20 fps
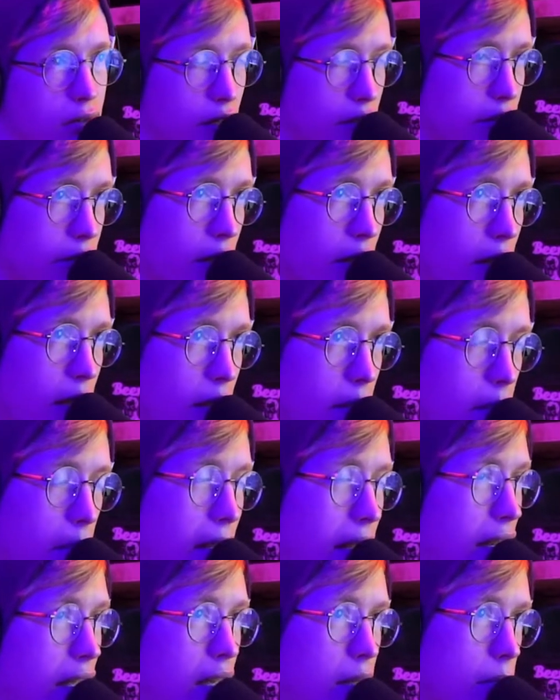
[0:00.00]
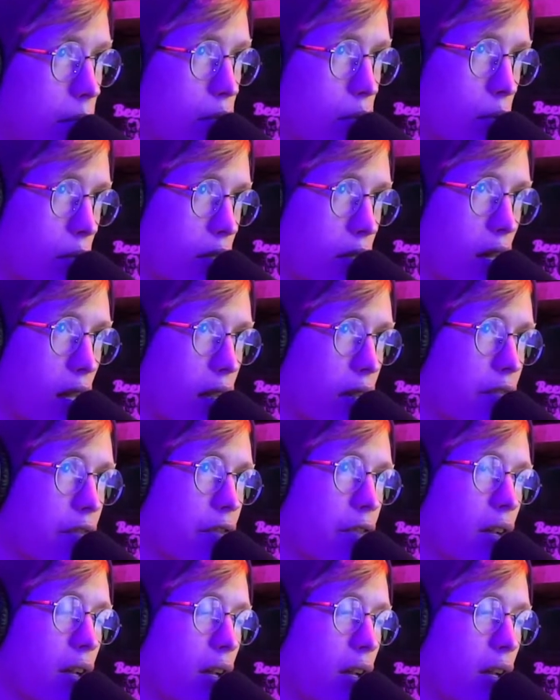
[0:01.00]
I've met him in real life.